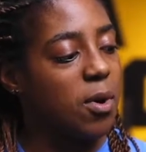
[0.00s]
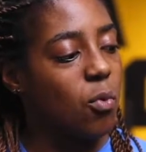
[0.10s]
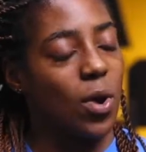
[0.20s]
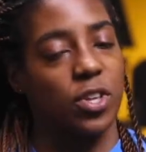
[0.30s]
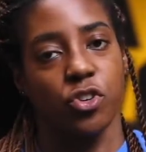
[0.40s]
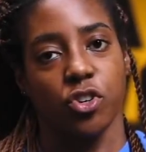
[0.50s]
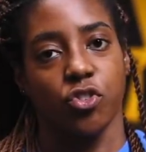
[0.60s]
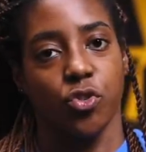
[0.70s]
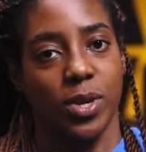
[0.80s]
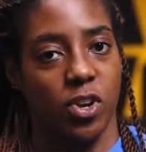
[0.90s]
when you're
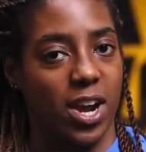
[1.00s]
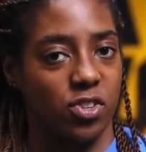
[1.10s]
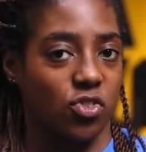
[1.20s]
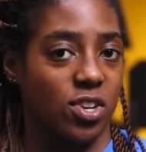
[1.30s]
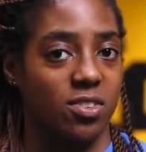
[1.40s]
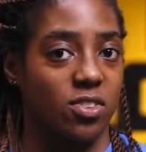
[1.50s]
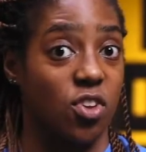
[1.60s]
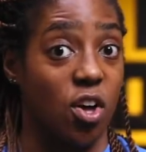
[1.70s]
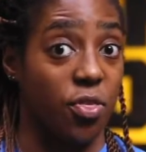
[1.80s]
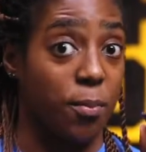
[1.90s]
doing your exercises
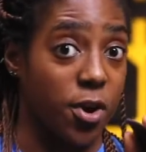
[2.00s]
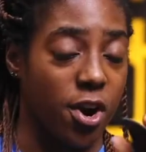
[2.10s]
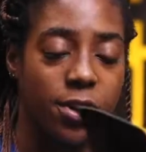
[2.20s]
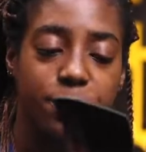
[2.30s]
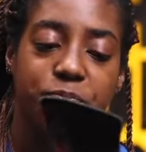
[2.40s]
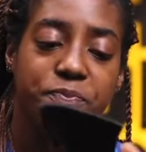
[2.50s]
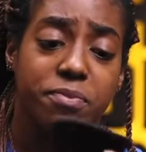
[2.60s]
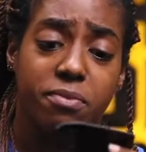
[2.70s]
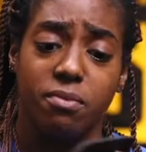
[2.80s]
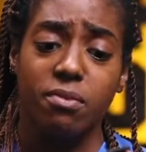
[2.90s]
on the bar,
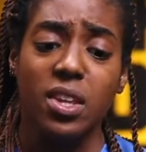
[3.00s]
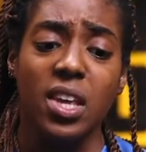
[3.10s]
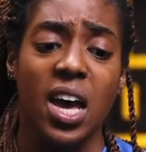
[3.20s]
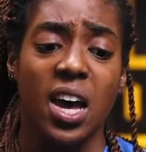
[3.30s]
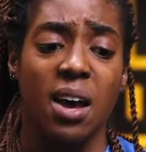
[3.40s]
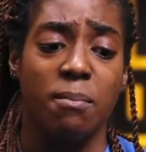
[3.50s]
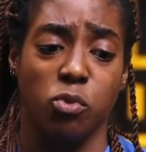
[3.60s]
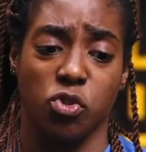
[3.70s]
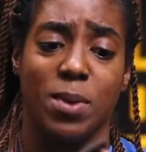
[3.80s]
which